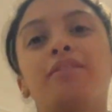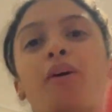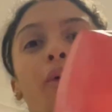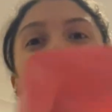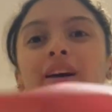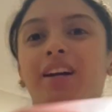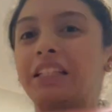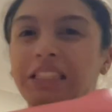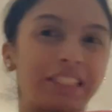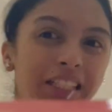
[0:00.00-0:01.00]

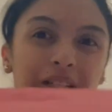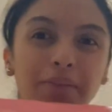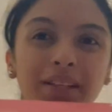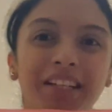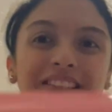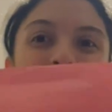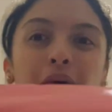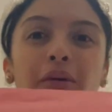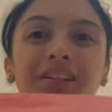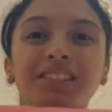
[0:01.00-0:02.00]
course, because the
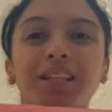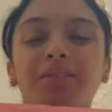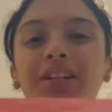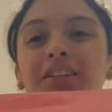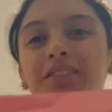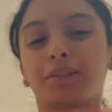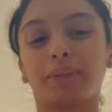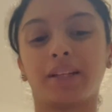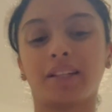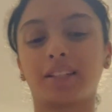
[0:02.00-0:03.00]
whole rest of the order was
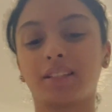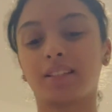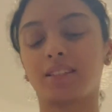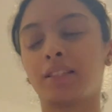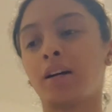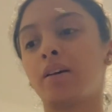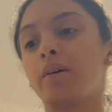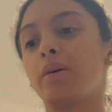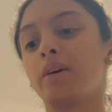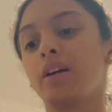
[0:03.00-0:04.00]
pink.
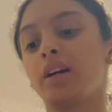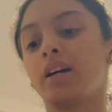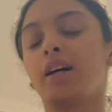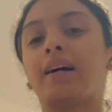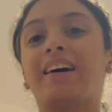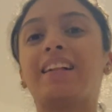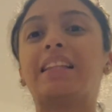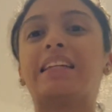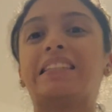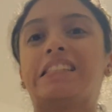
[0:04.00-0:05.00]
So
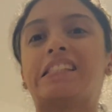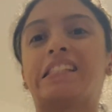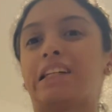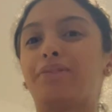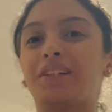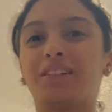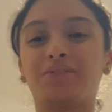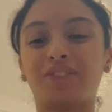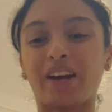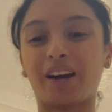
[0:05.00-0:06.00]
let's see if we can
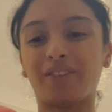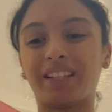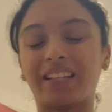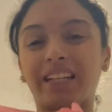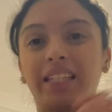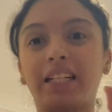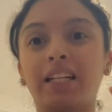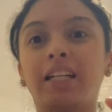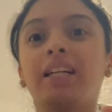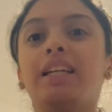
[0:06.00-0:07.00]
fit everything in
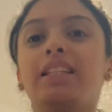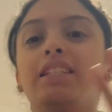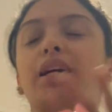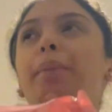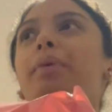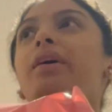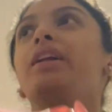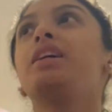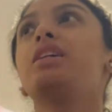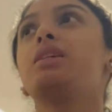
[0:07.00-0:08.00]
here. These are
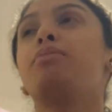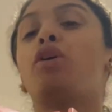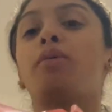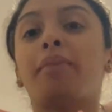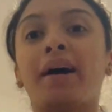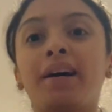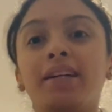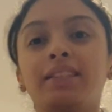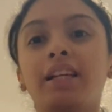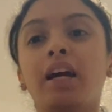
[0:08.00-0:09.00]
pretty small
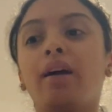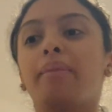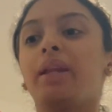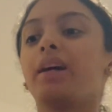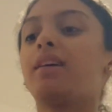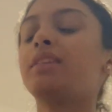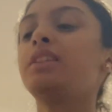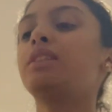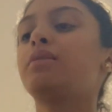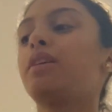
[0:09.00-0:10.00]
bags, but I got
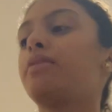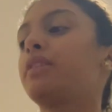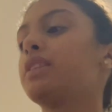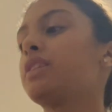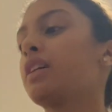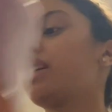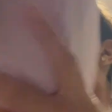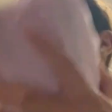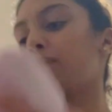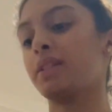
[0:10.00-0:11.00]
these when I first started
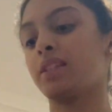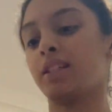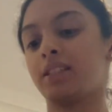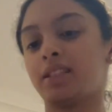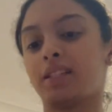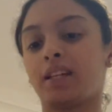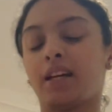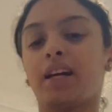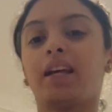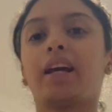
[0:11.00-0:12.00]
my
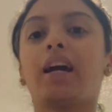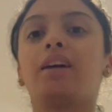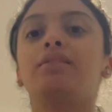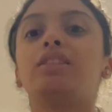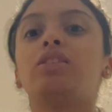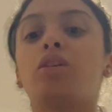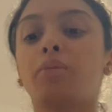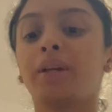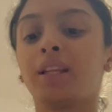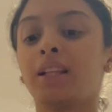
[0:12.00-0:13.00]
business, and I have so
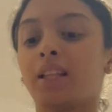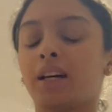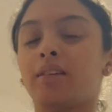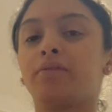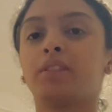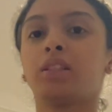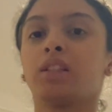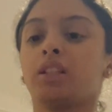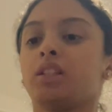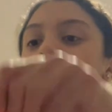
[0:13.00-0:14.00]
many
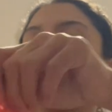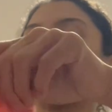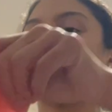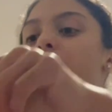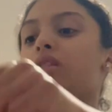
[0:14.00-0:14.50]
left. So